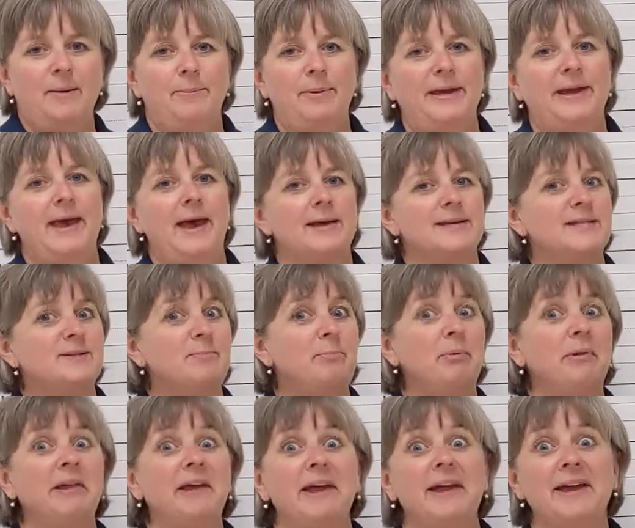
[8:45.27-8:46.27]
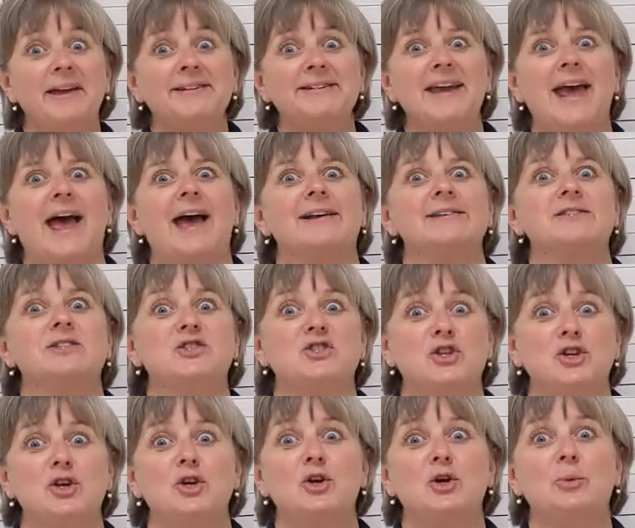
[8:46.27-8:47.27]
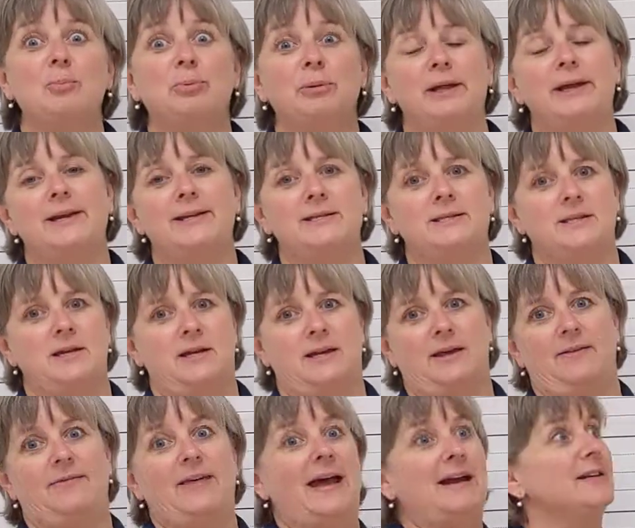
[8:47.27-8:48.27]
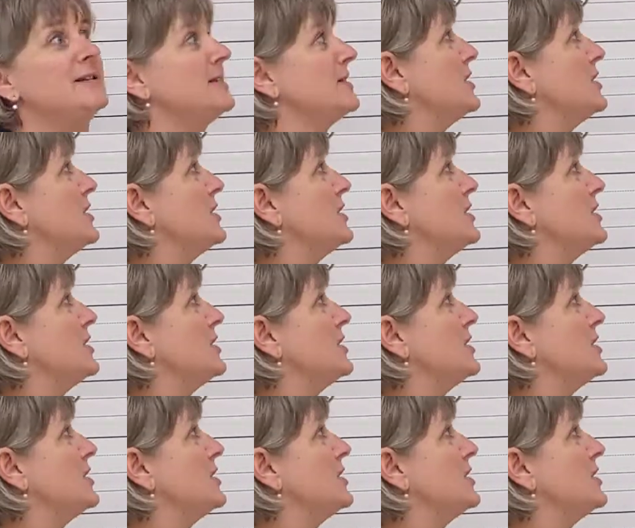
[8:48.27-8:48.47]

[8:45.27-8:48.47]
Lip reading: because blend has 2 blends in it. That is